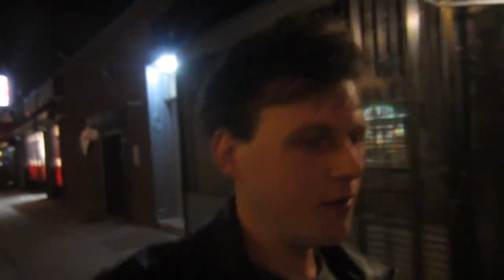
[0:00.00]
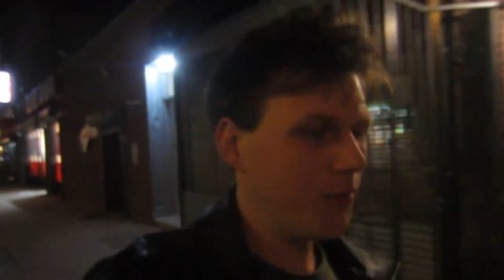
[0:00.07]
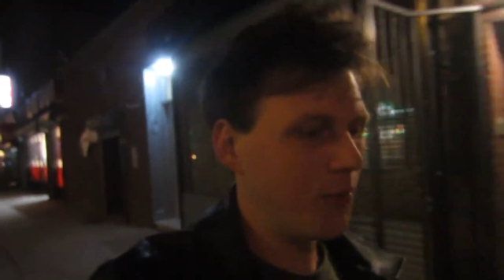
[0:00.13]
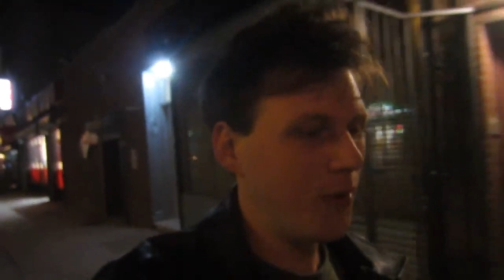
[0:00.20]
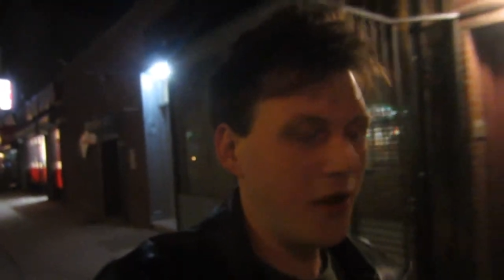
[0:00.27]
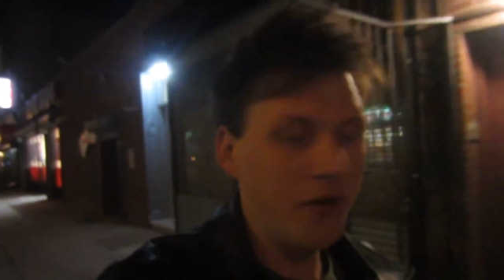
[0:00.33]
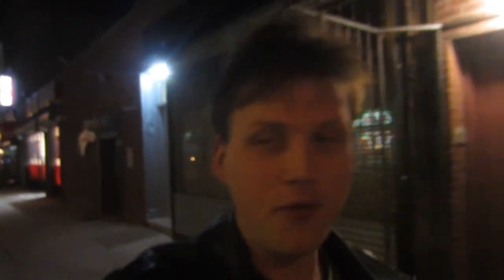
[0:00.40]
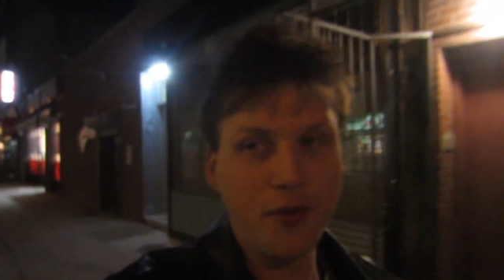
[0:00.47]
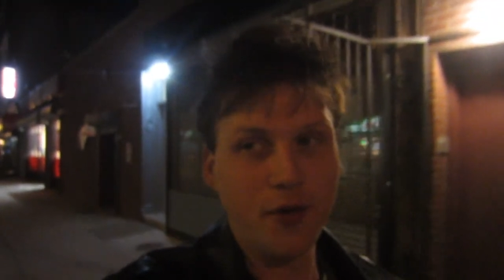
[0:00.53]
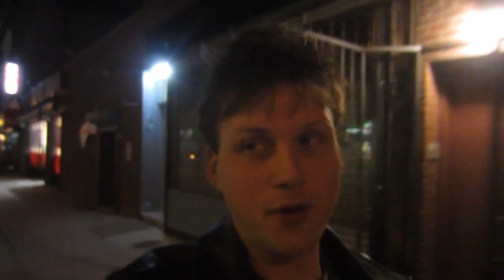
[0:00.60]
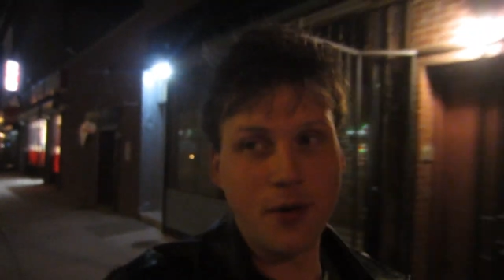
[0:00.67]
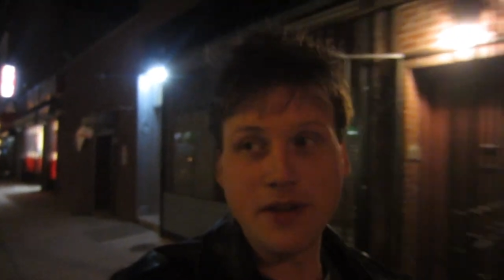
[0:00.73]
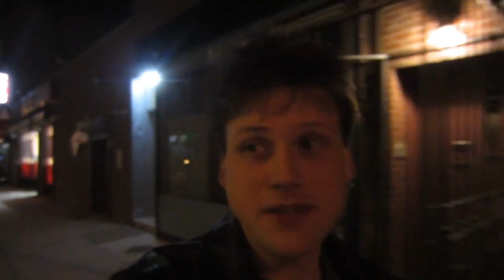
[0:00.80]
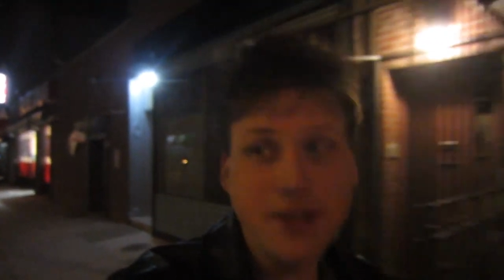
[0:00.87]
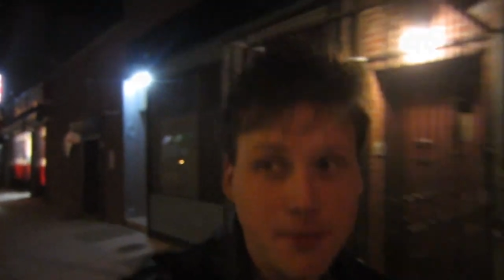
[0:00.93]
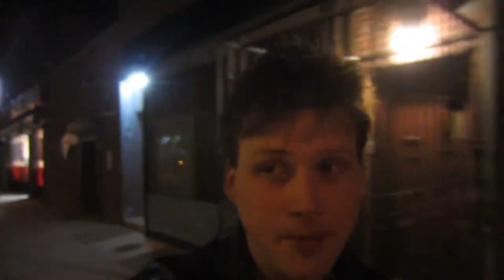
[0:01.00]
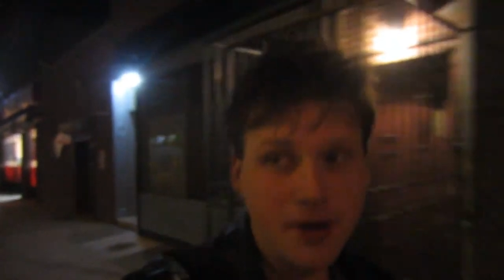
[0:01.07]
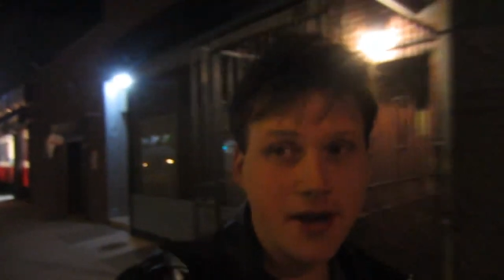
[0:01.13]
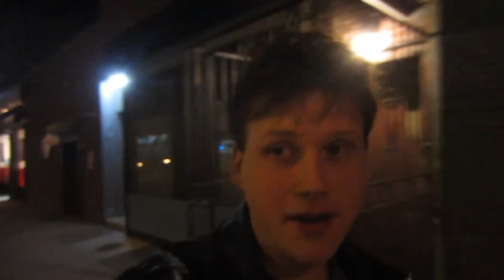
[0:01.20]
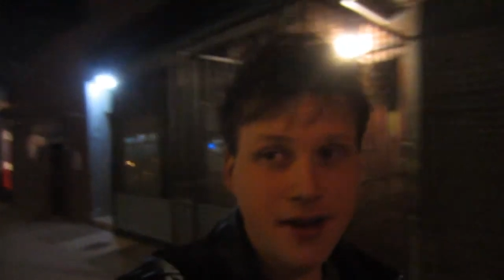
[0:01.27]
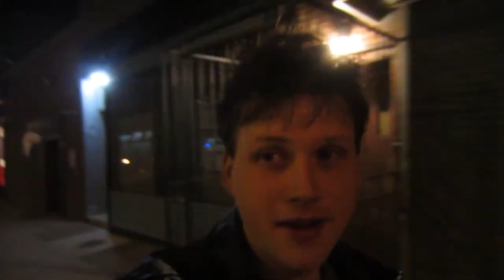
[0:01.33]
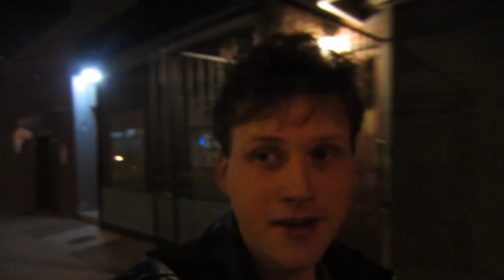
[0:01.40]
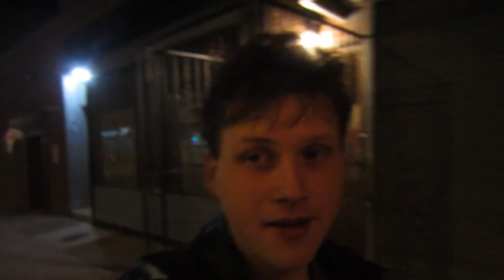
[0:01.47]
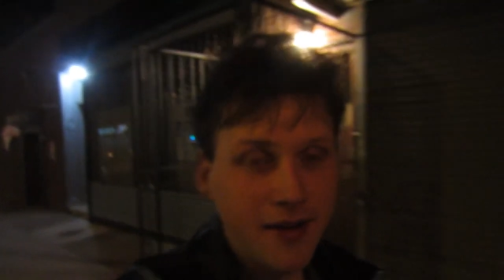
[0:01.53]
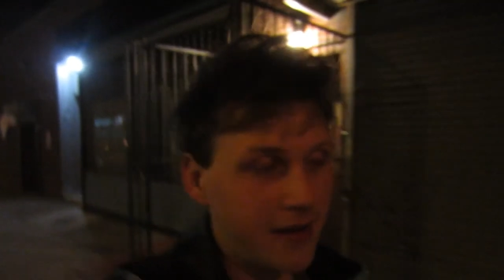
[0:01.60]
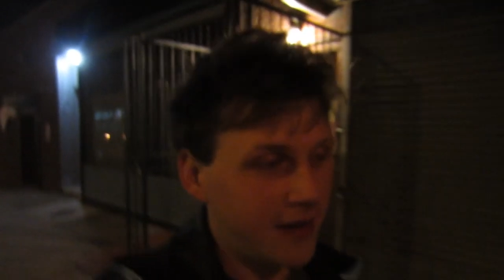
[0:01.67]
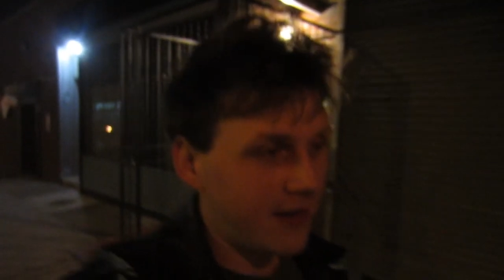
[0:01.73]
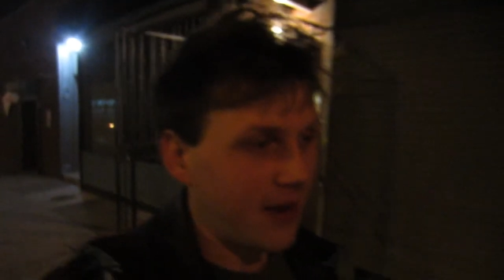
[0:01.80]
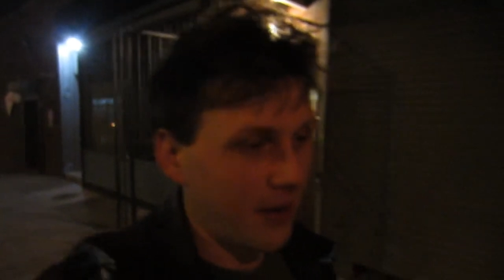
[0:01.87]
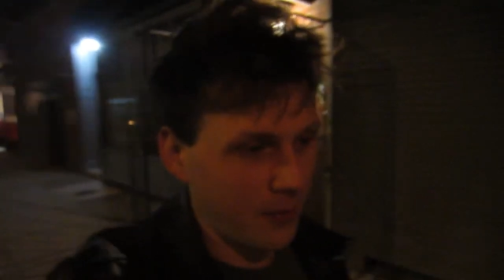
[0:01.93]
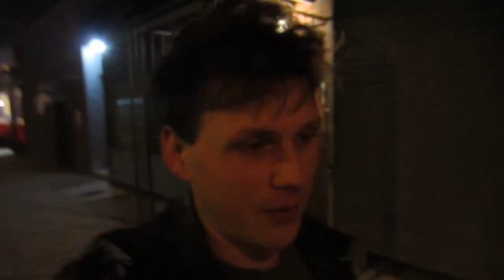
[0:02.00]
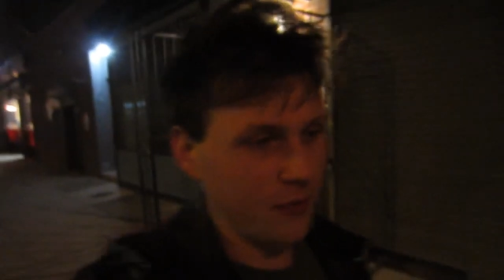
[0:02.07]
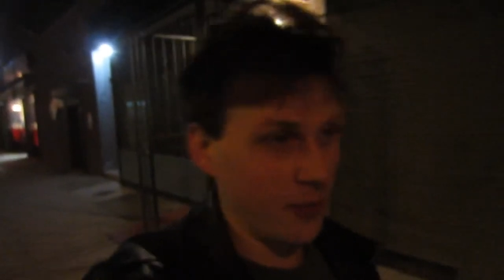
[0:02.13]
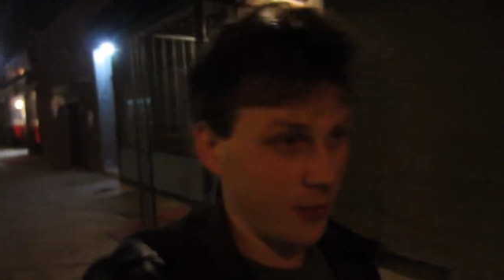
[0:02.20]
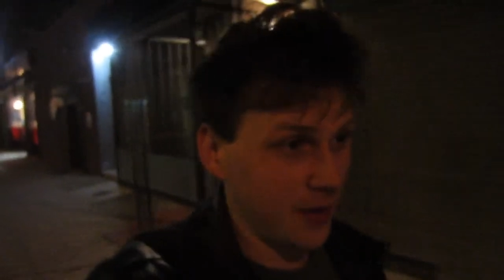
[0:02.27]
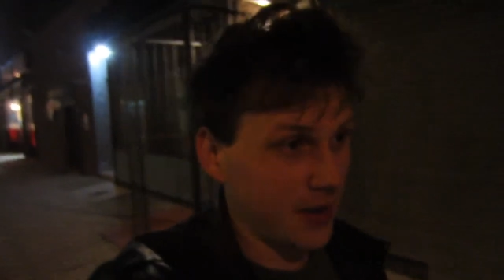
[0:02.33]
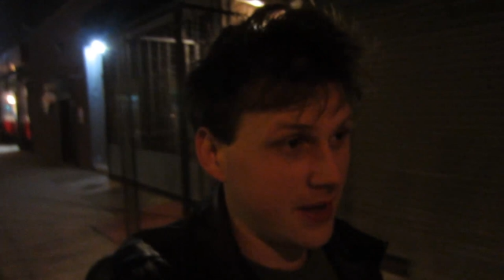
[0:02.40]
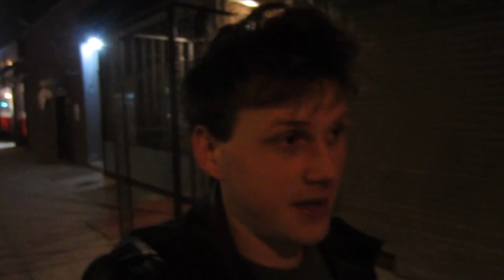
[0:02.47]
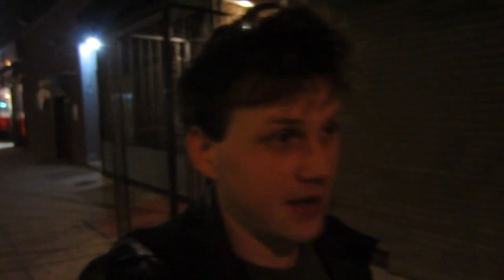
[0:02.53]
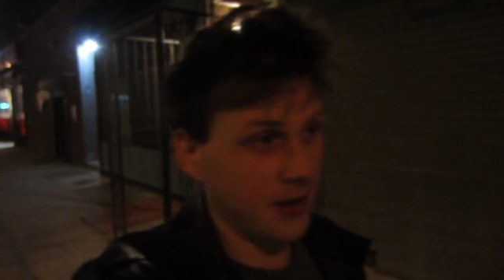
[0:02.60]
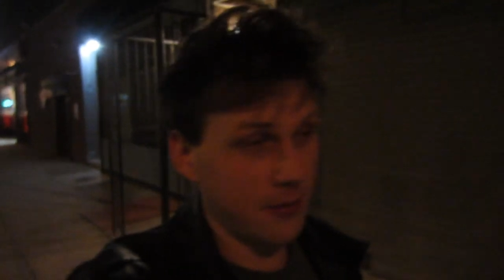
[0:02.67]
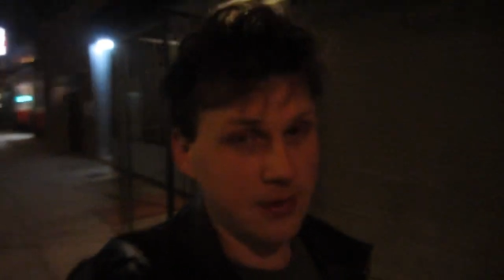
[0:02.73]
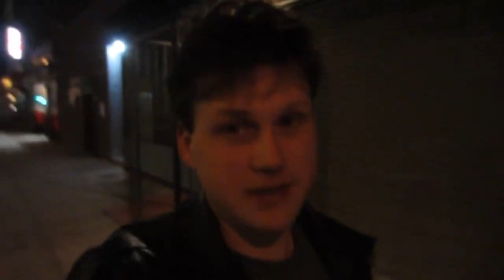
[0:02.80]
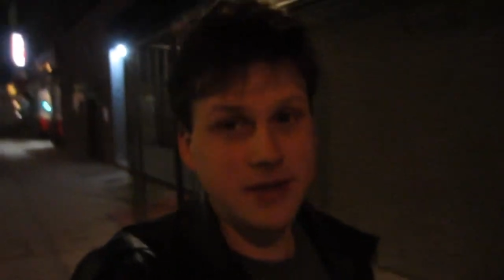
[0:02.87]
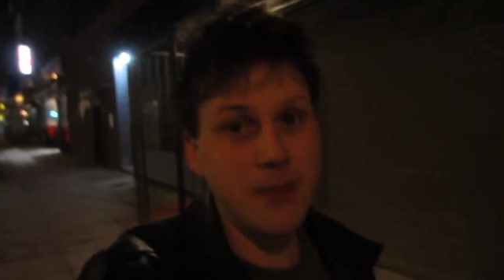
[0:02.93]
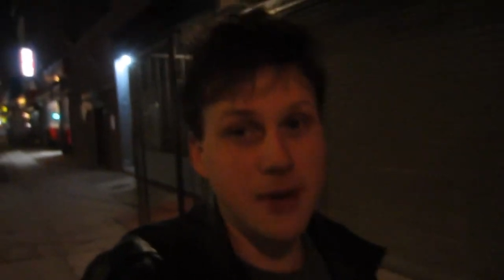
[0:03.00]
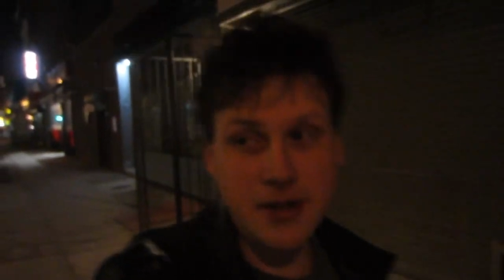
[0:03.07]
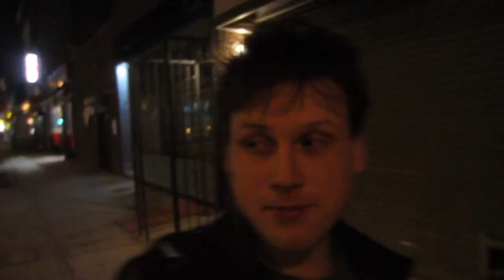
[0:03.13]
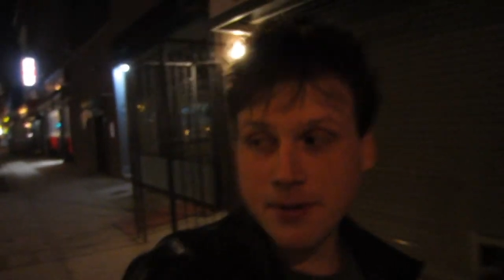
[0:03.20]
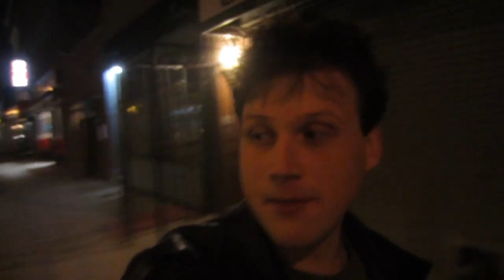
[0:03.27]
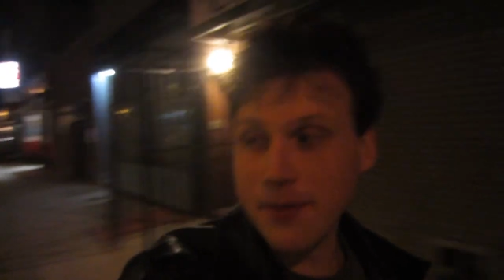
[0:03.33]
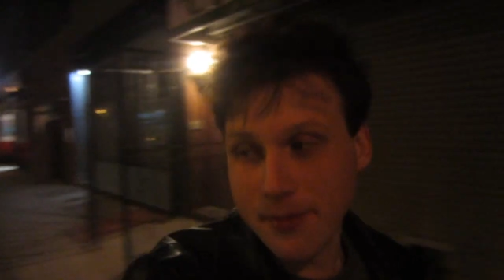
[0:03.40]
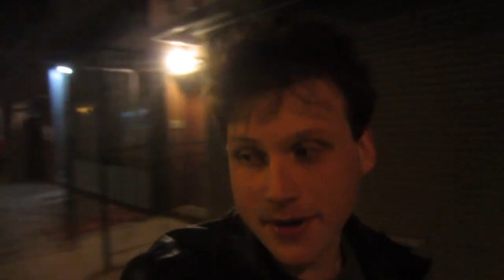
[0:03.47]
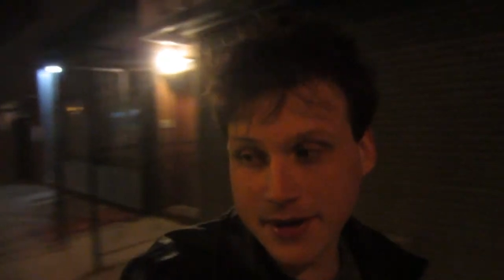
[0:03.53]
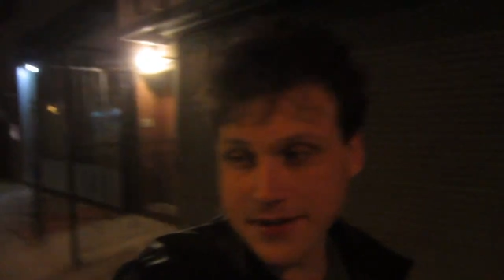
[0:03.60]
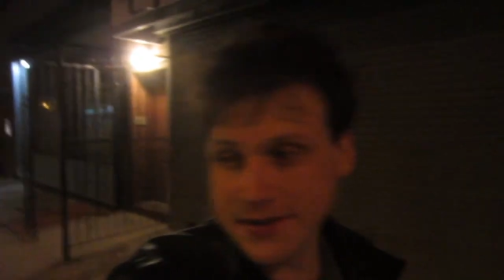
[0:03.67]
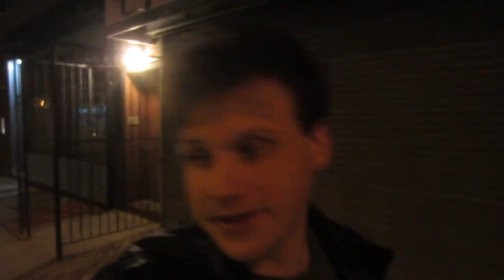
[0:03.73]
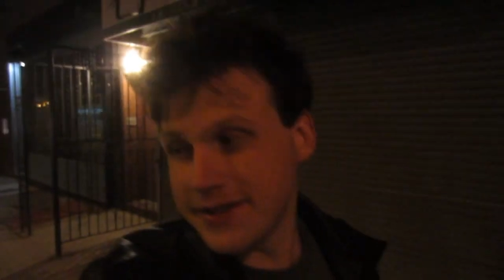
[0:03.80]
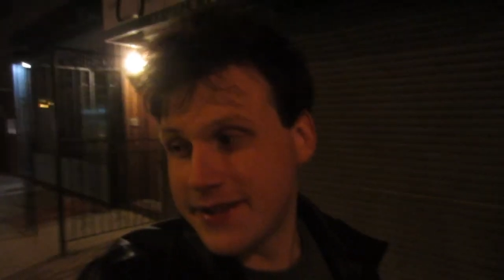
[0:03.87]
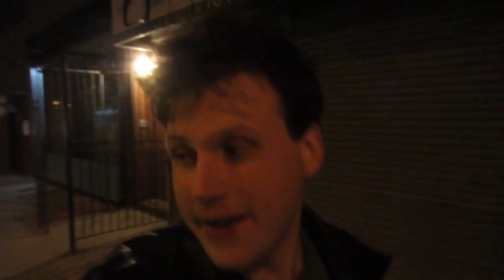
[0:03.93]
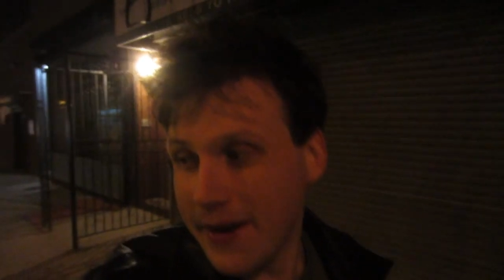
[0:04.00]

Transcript: one for a question mark, and one for Ricky, and question mark's probably Ricky's also,